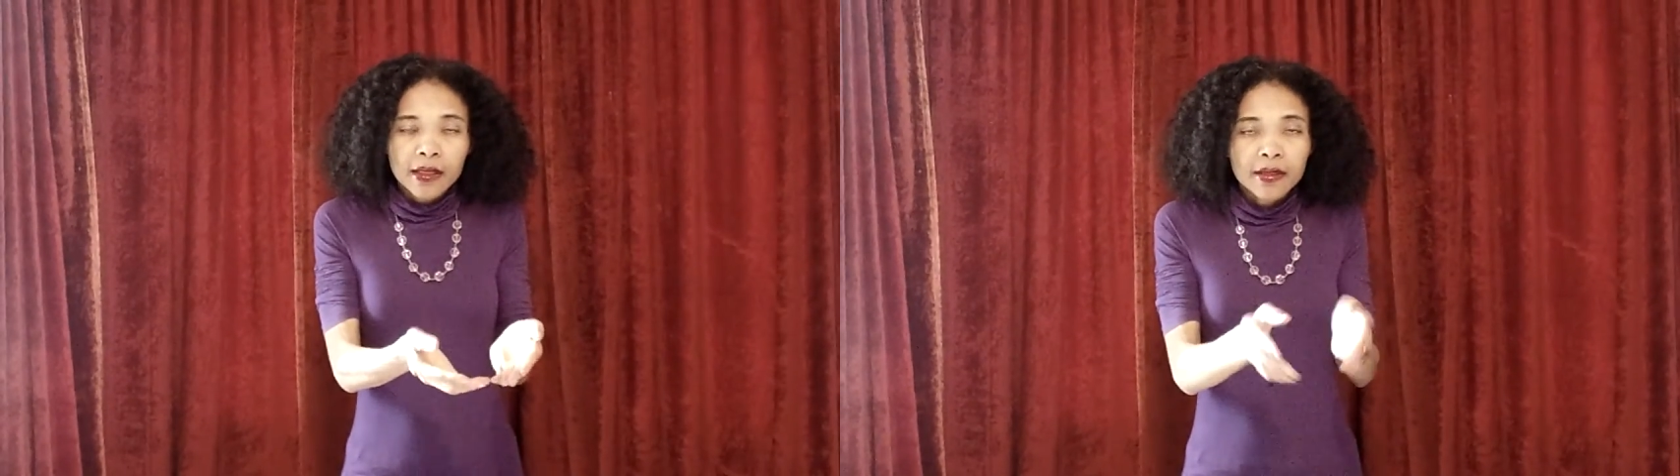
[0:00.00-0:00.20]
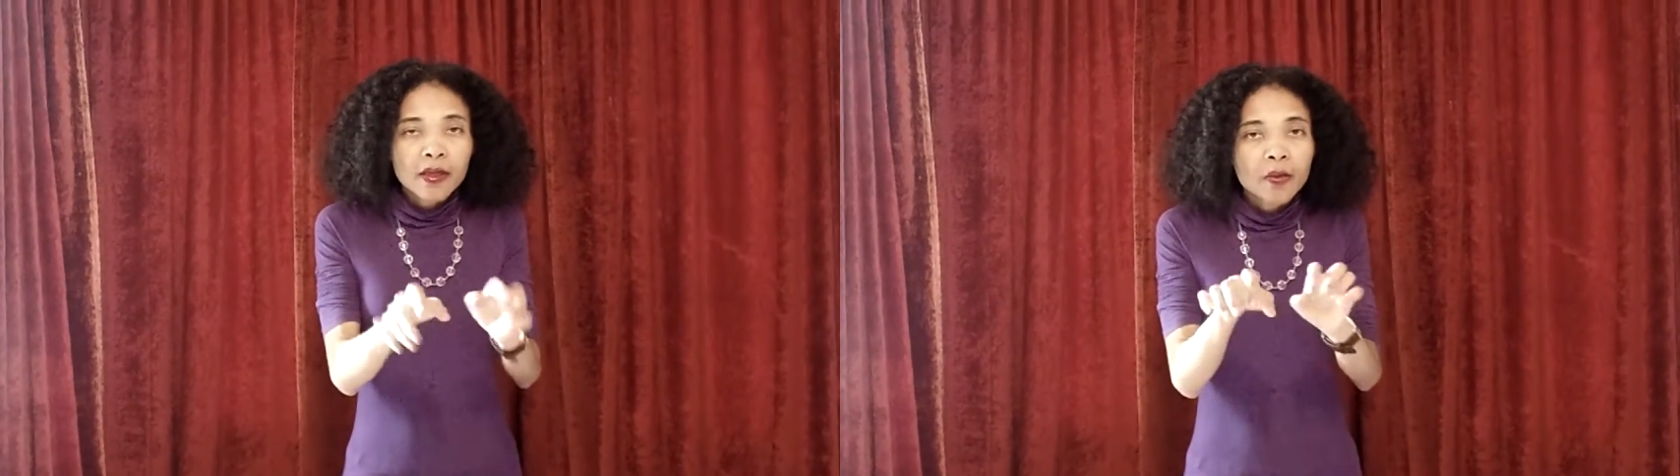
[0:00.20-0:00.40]

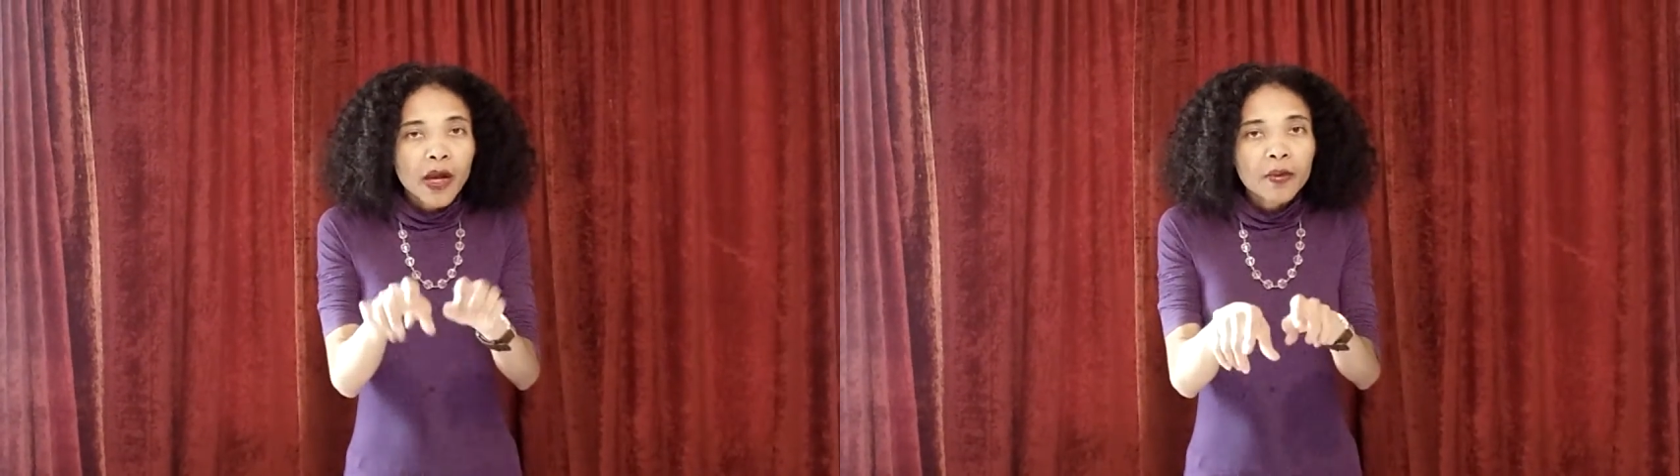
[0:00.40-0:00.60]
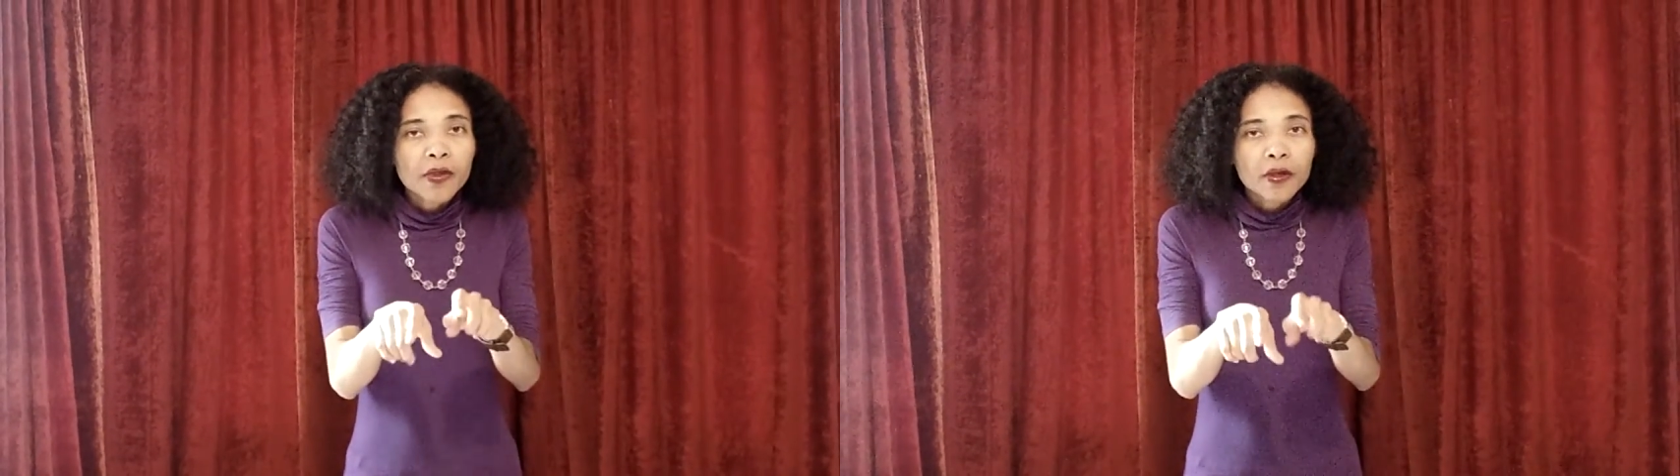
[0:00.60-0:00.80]
Because in the
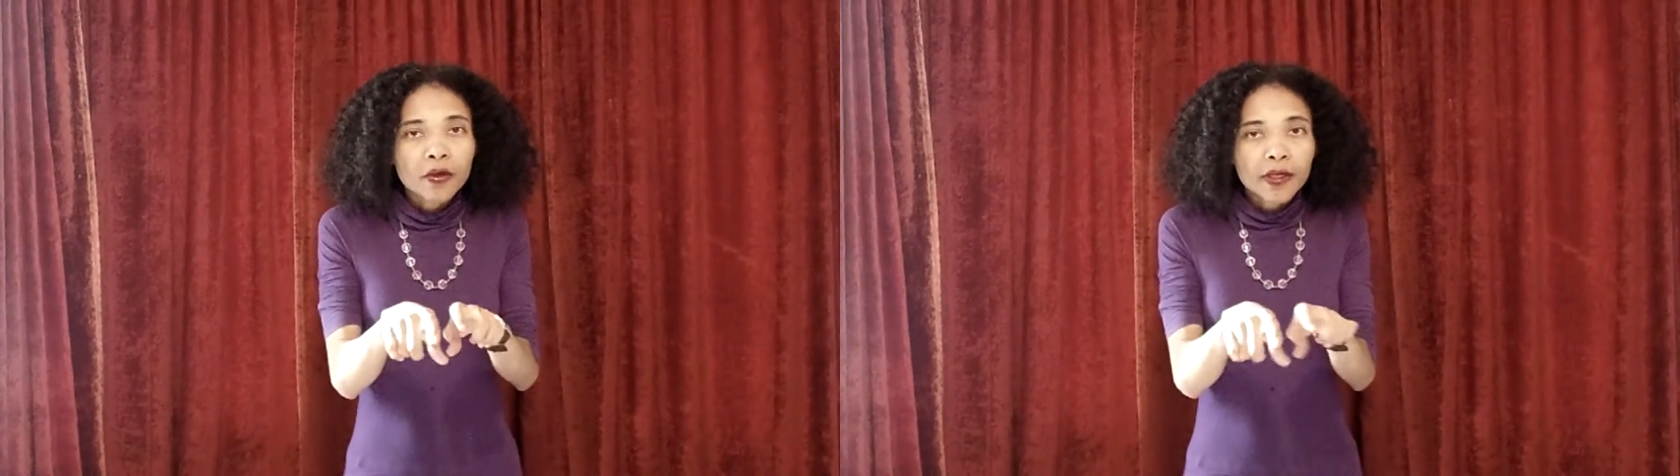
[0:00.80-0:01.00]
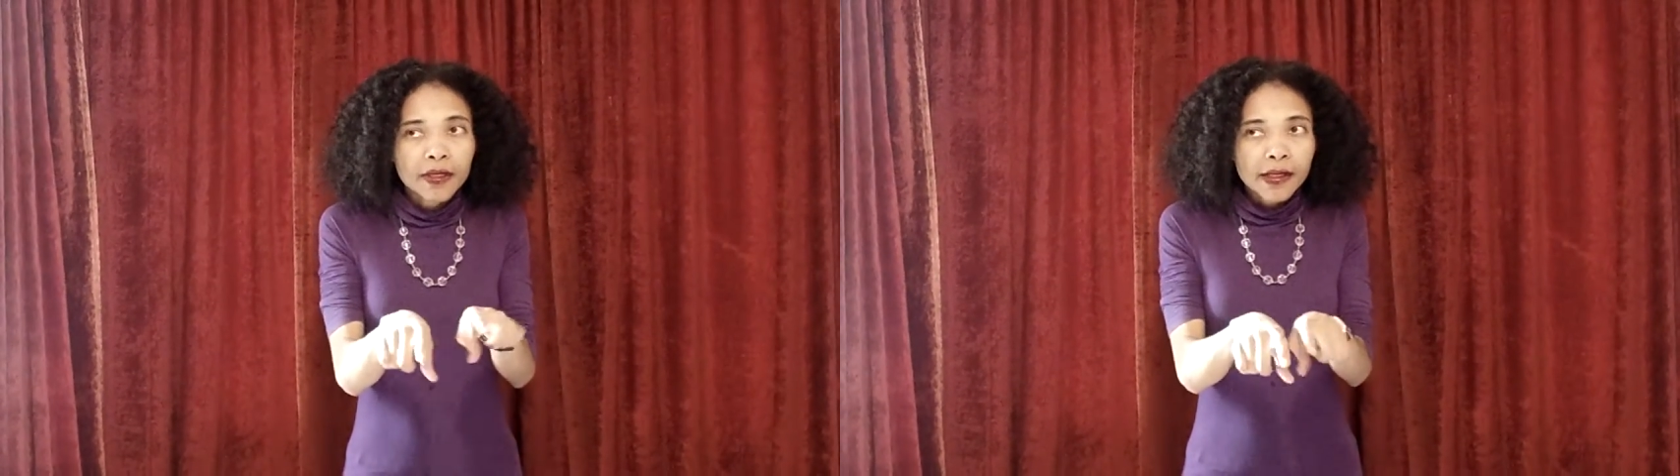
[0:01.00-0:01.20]
Bible, the
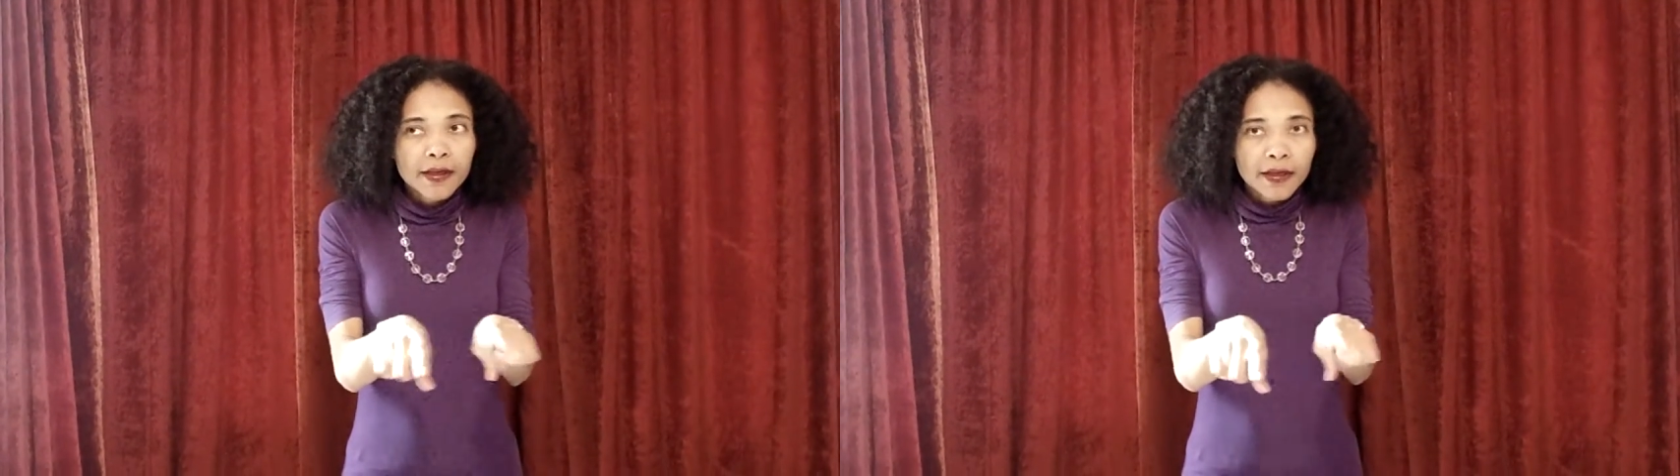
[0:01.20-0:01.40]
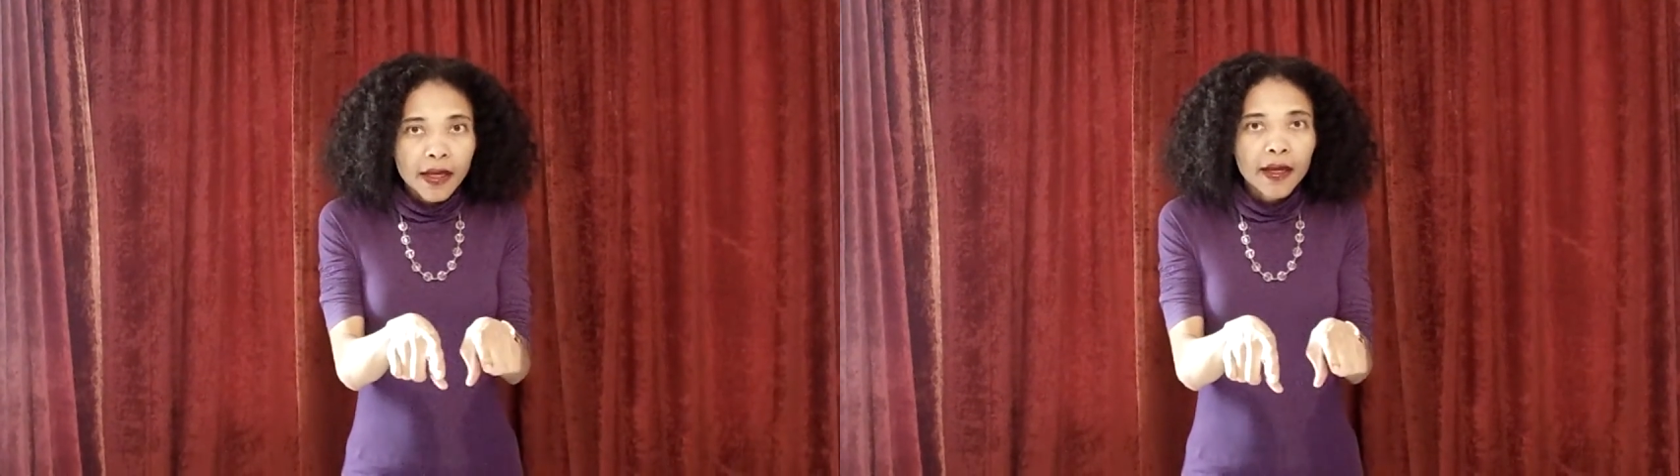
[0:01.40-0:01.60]
Lord
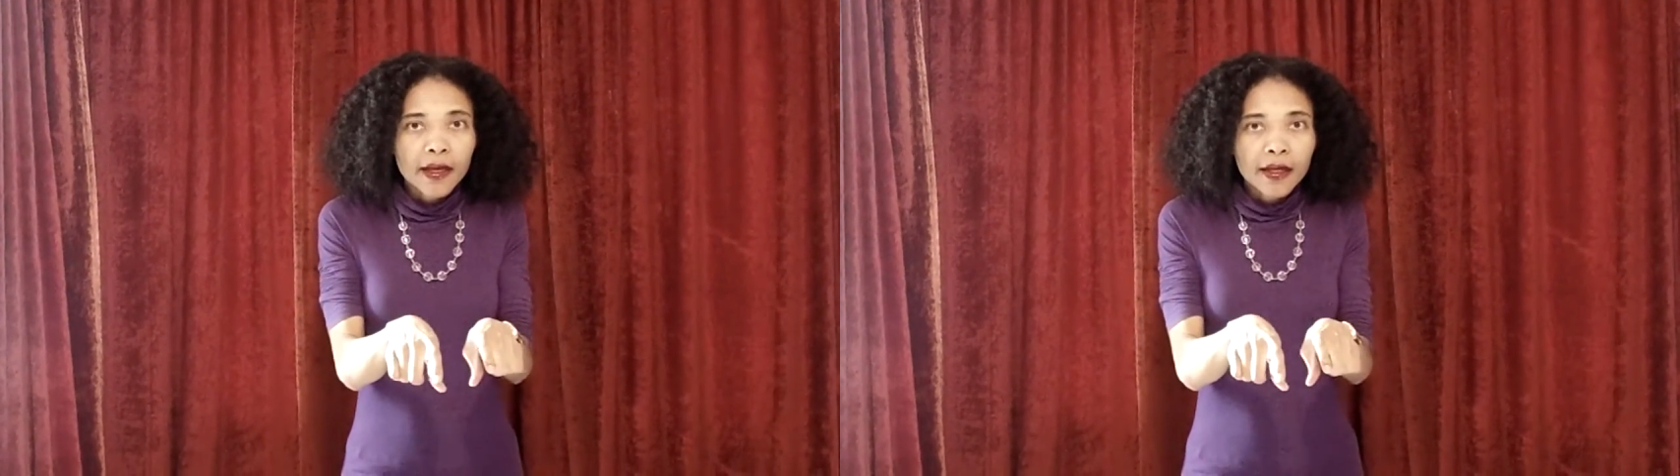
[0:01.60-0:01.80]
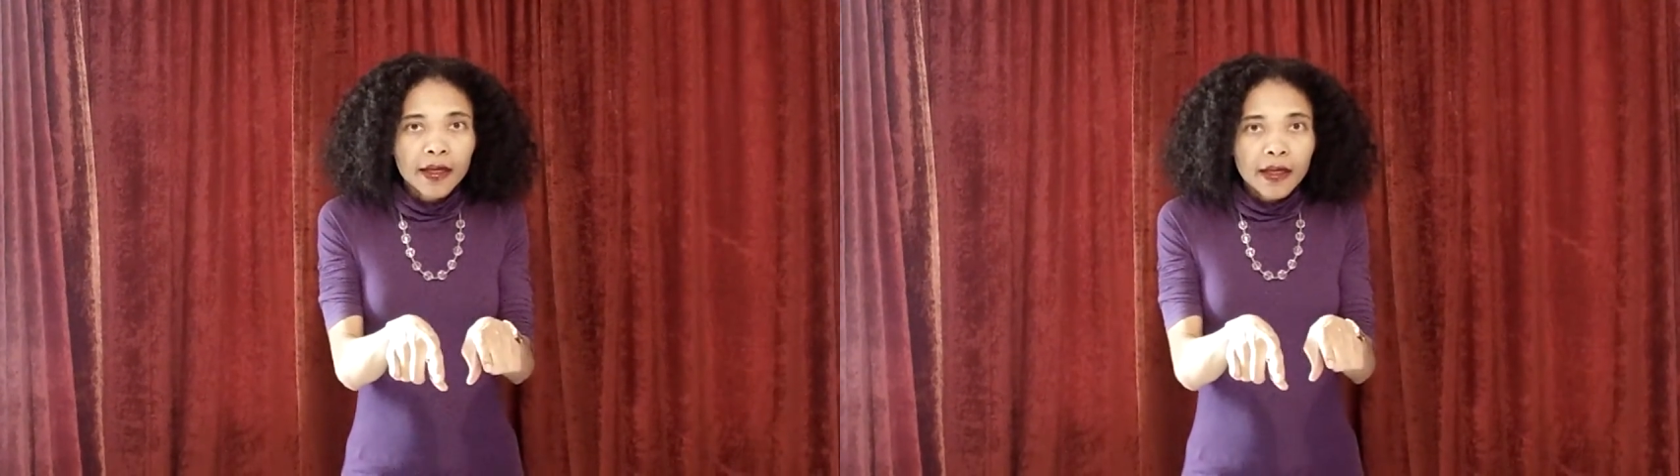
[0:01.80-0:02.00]
does say,